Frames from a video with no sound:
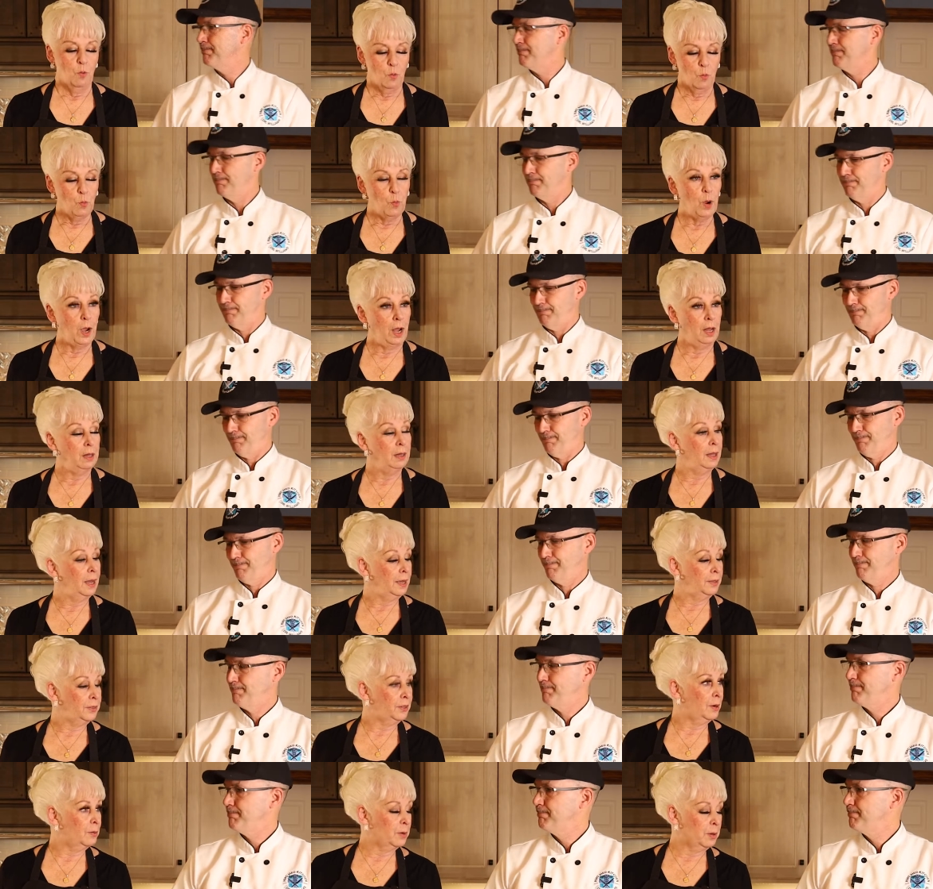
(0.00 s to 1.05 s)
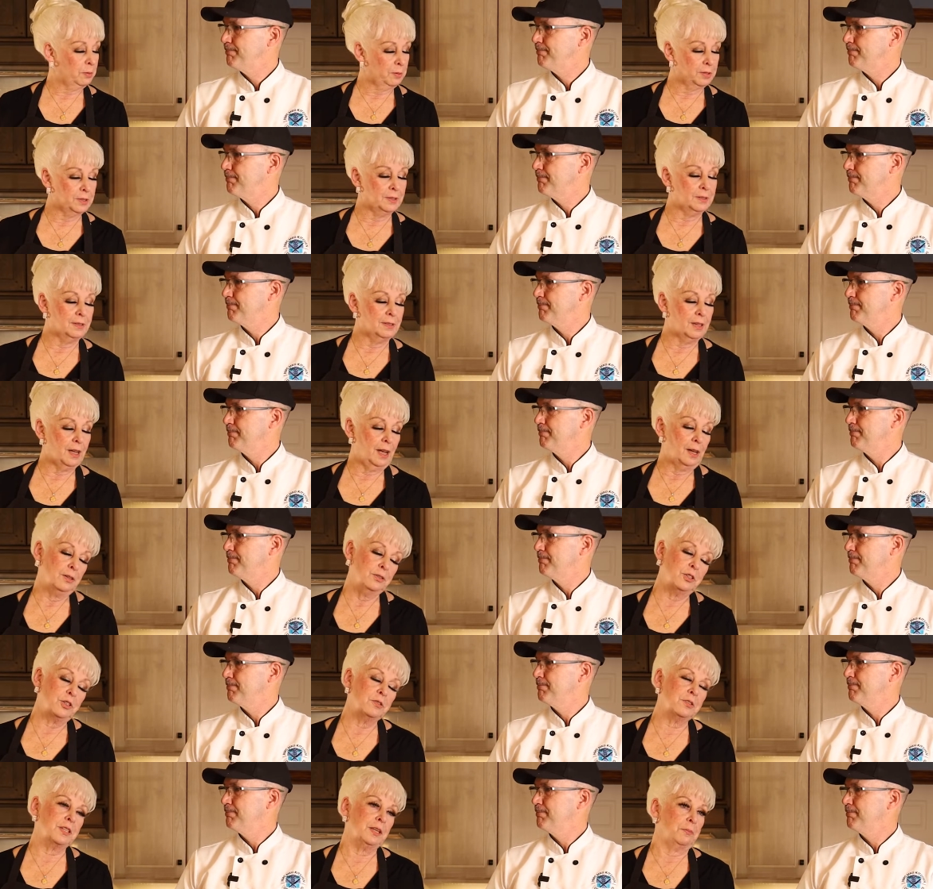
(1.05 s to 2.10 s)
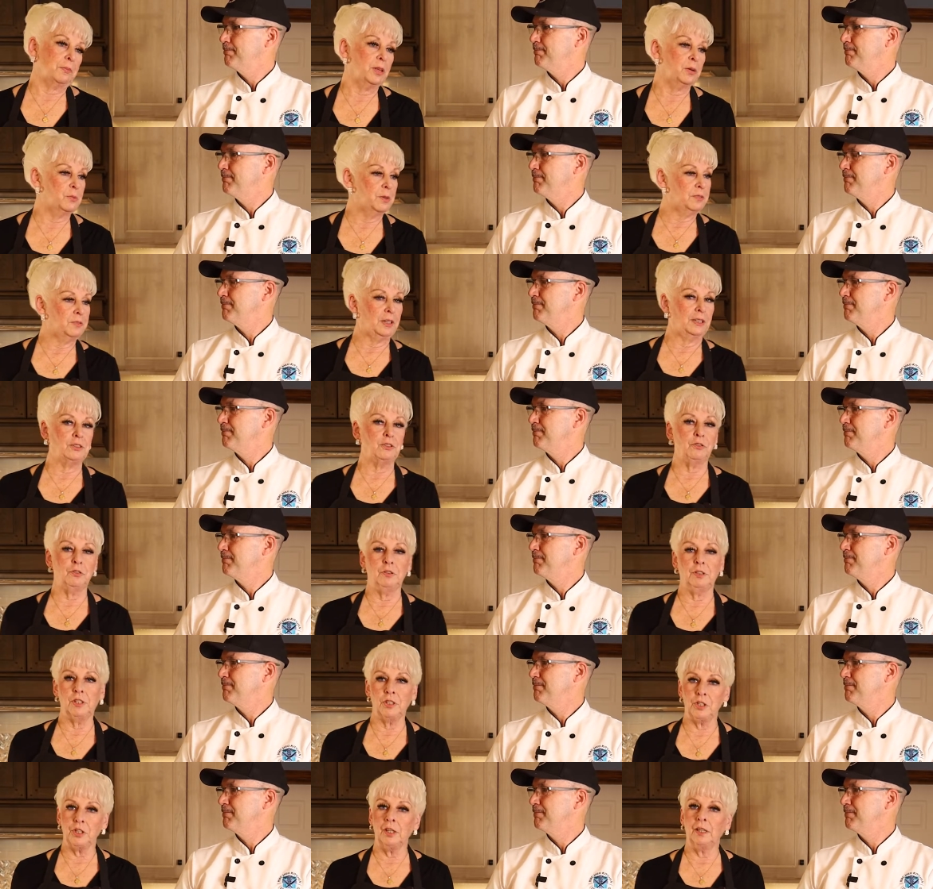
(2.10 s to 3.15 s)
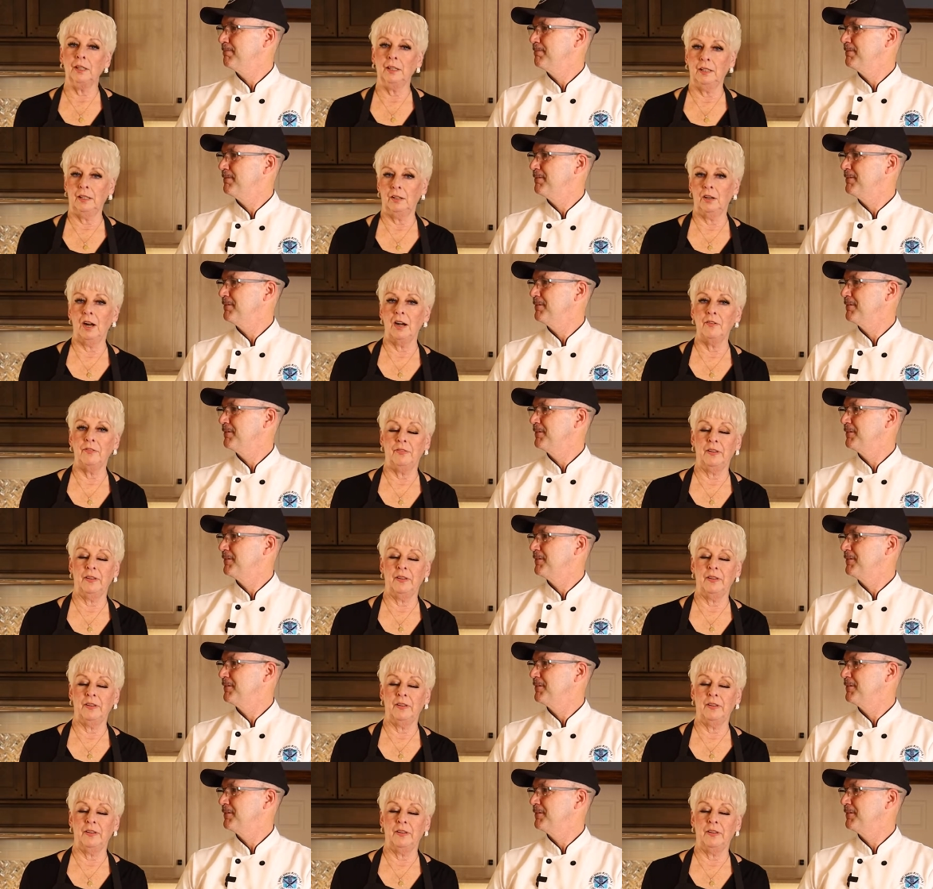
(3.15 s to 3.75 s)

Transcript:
Speaker 1: Well, I thought we would do something we've done traditionally in our